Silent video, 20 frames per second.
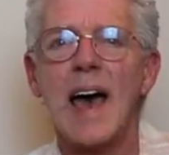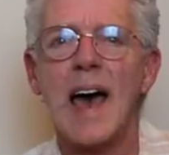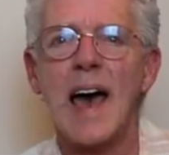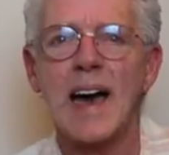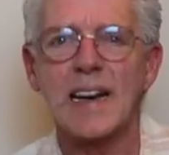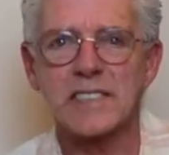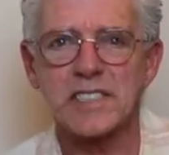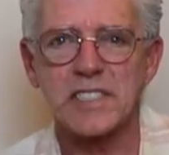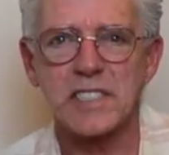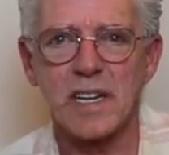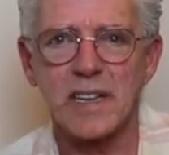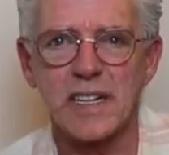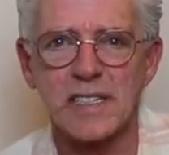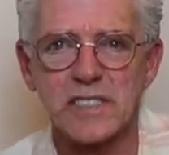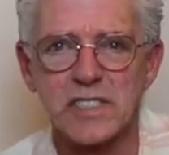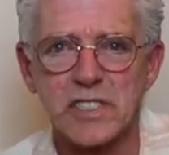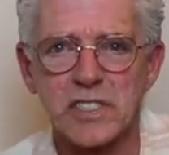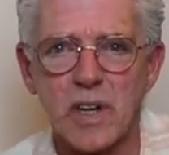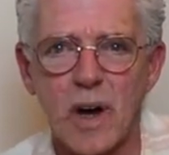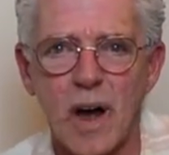
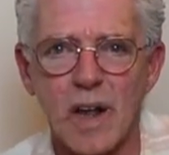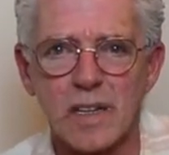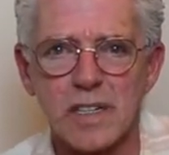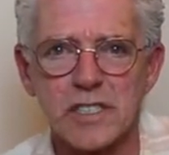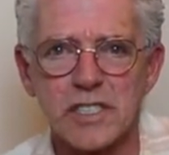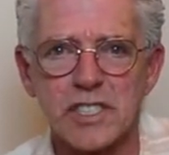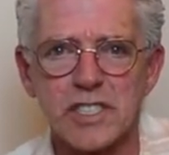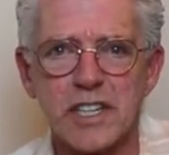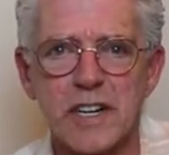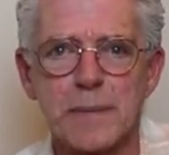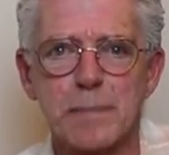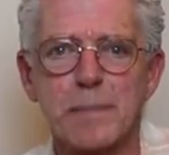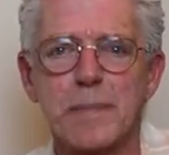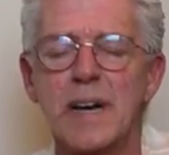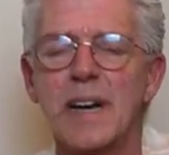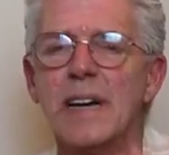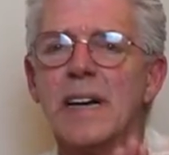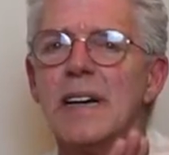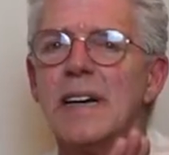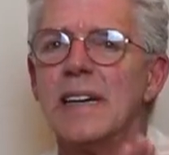Excellent scholarship.
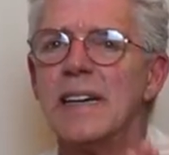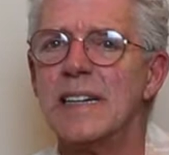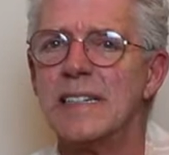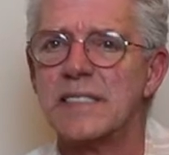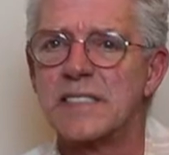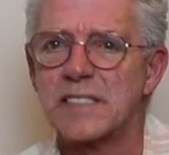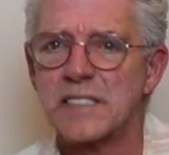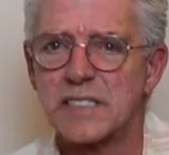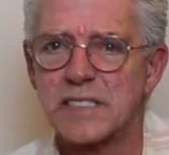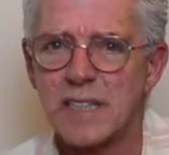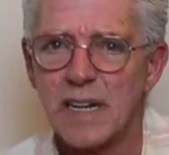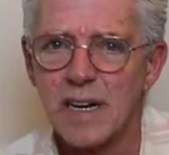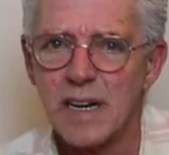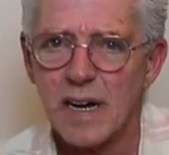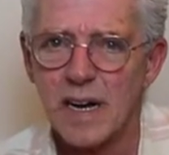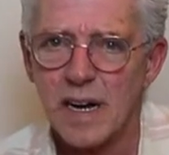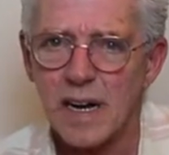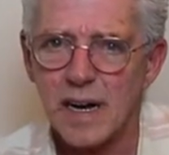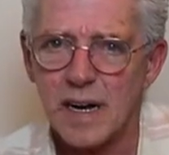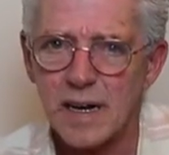It's
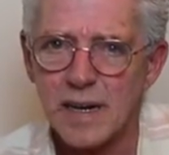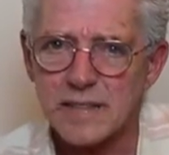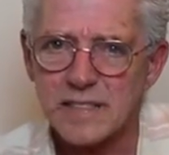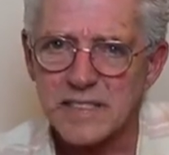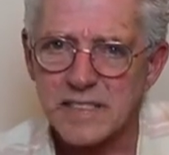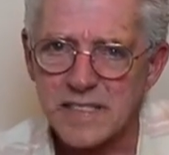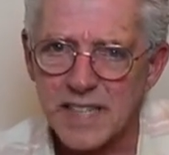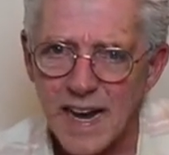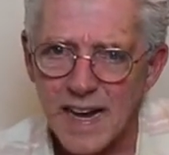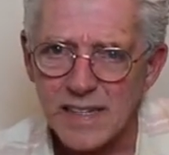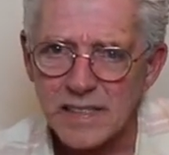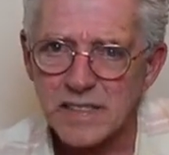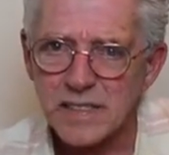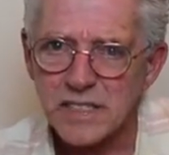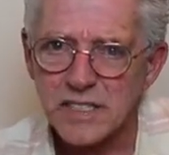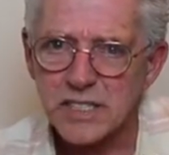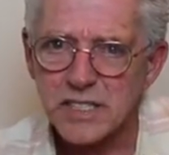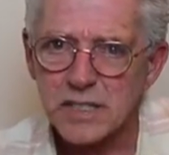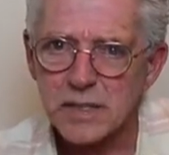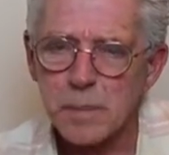
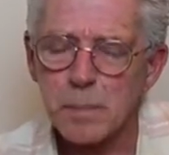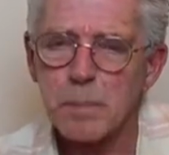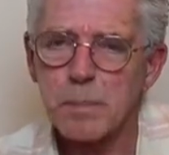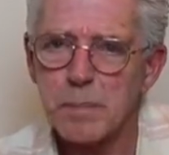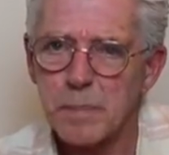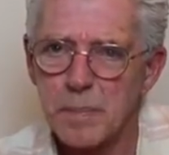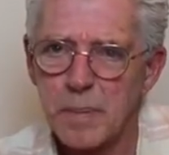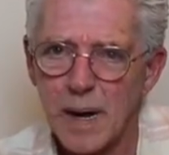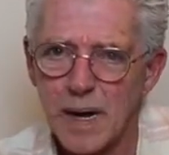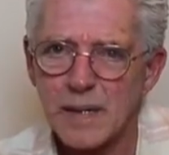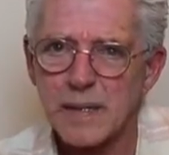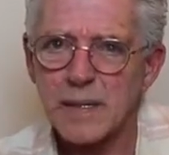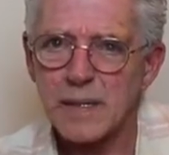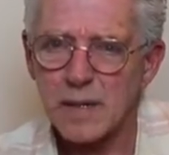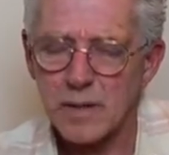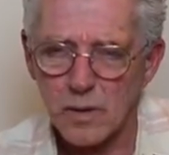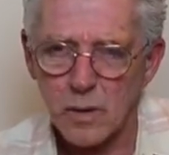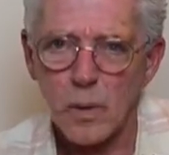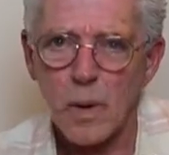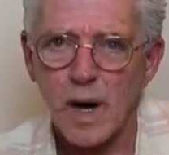dense,
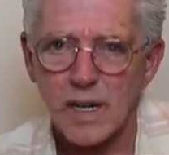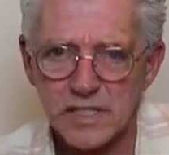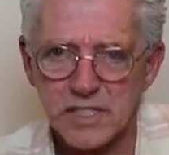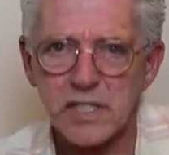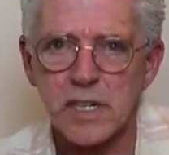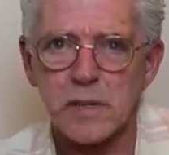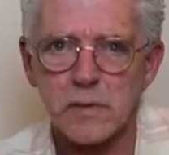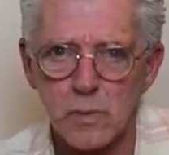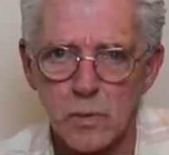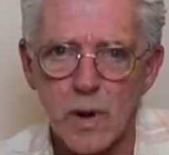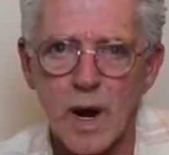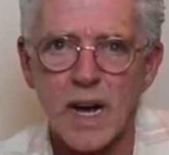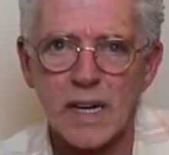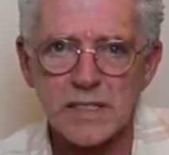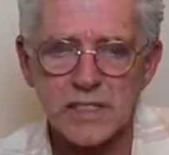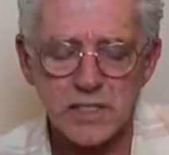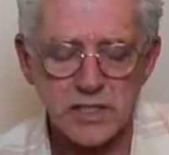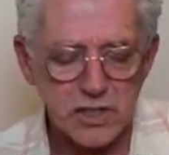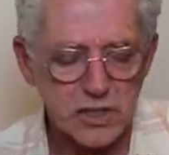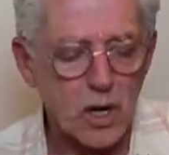But Crossan
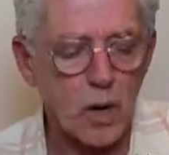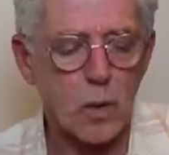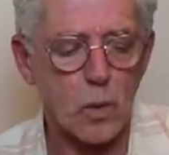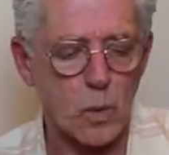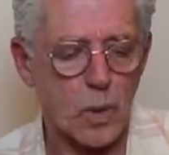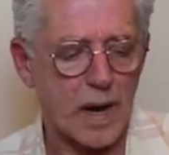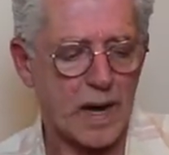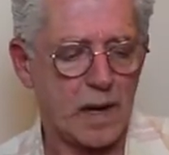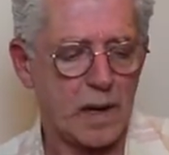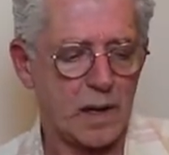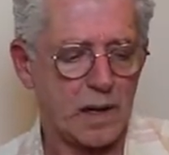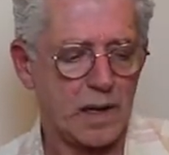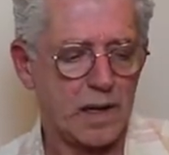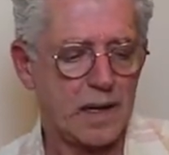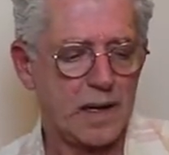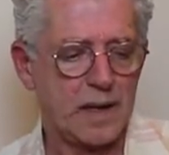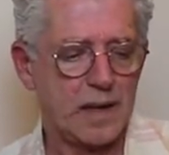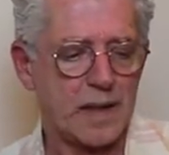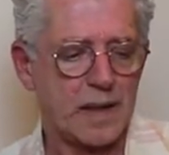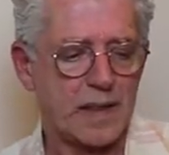writes so well
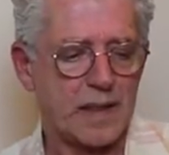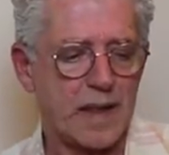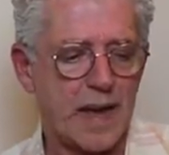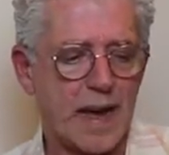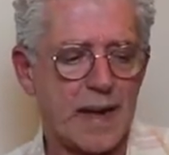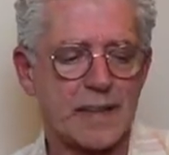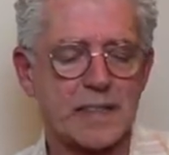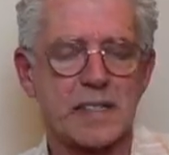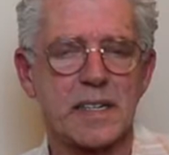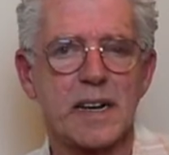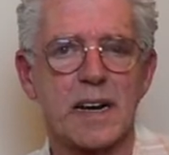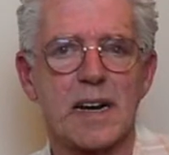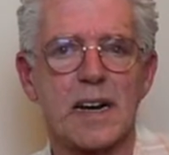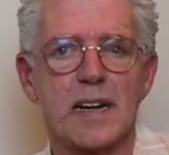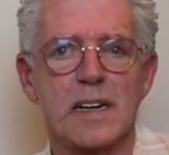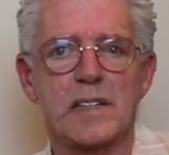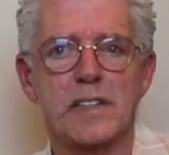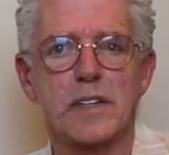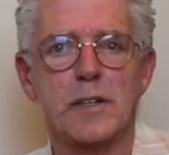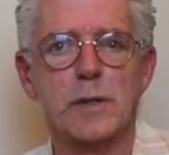that
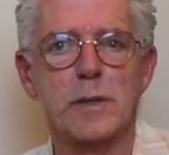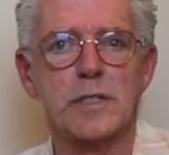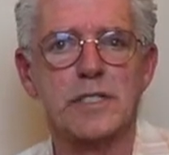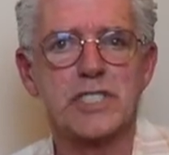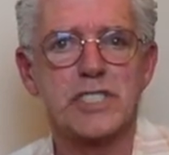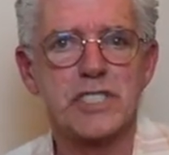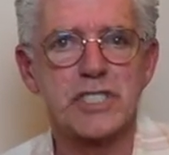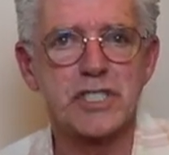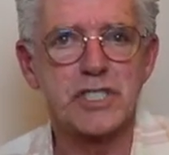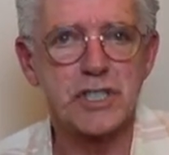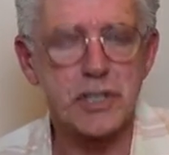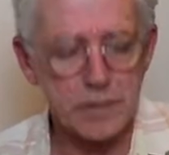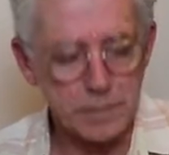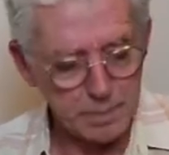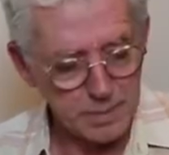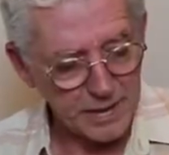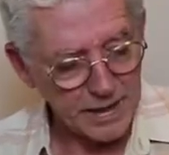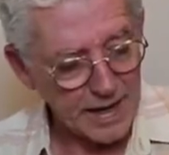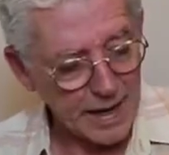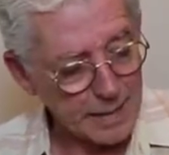you
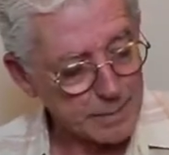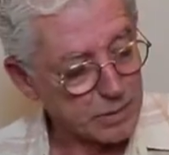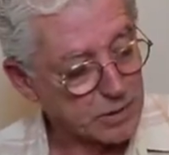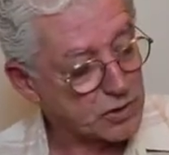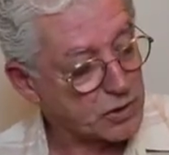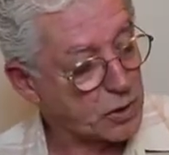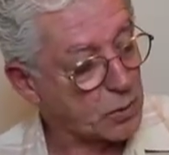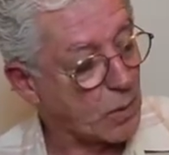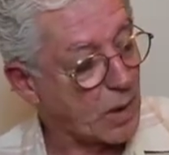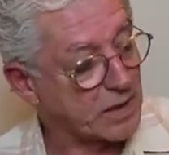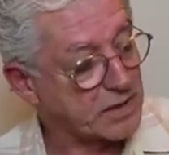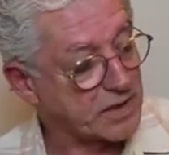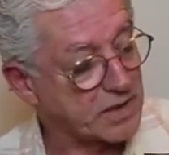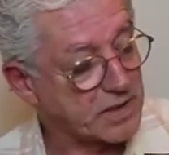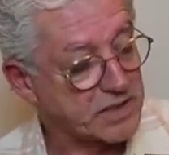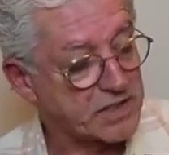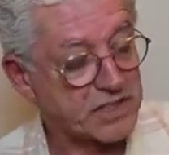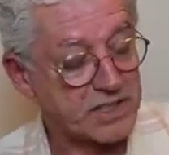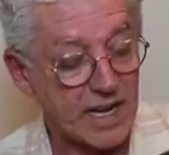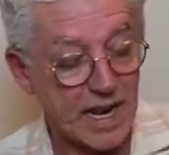should be able to
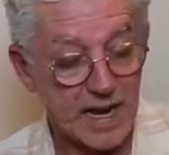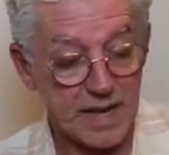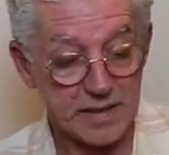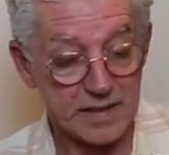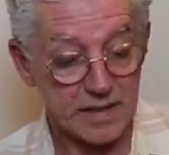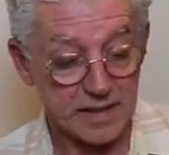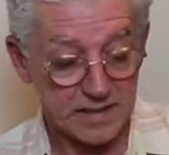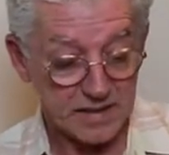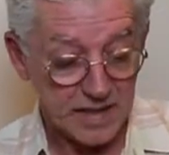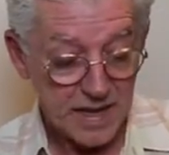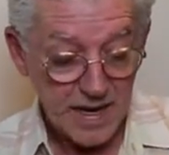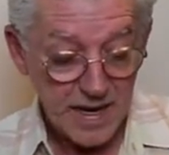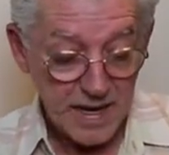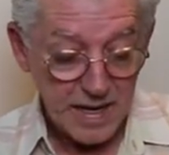understand it.